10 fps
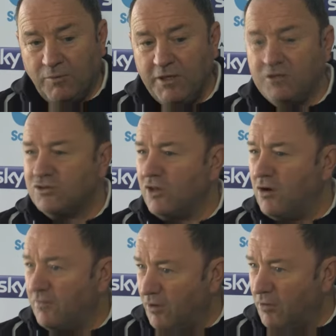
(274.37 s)
we didn't
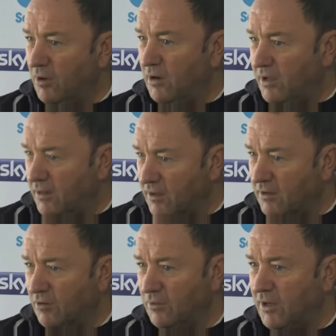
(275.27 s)
start very well either.
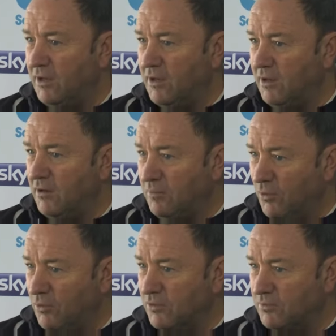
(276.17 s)
You know, we didn't keep the
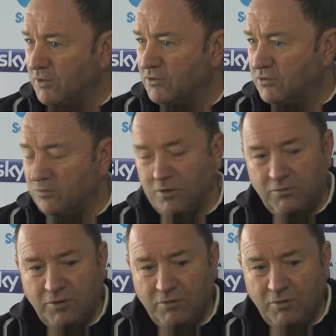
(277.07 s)
ball as much as we,
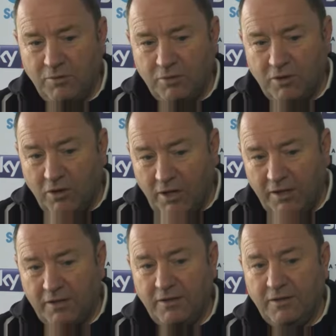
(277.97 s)
we, we would
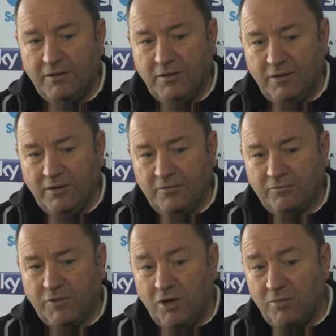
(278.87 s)
like.
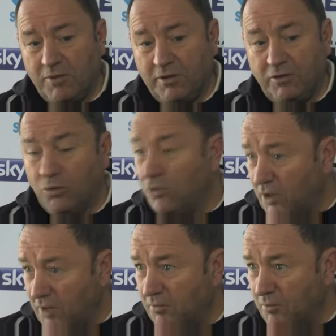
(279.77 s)
Um, Derby do
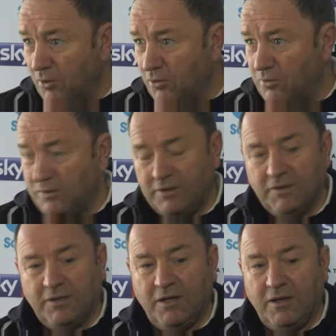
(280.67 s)
keep the ball.
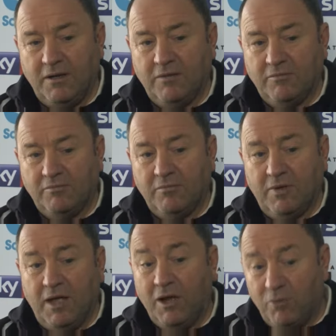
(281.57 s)

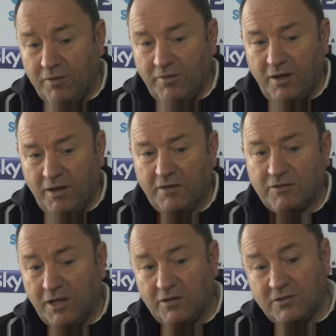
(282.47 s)
Um, however,
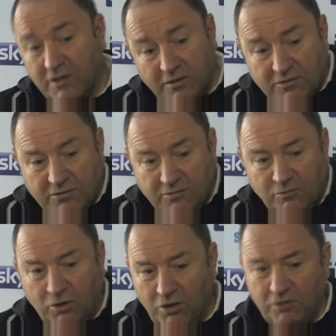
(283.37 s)
our tactics
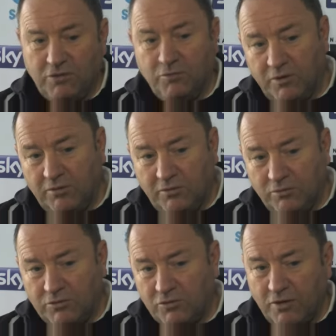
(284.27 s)
worked that we
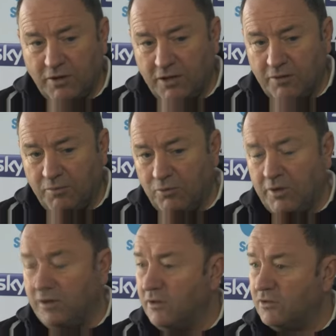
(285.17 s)
was trying to get the
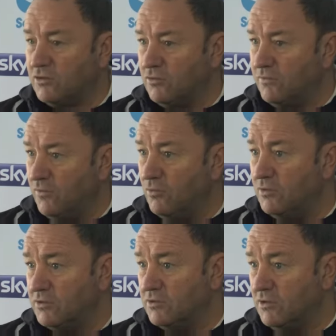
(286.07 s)
ball into the two
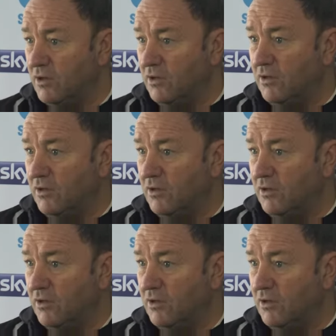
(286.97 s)
forwards as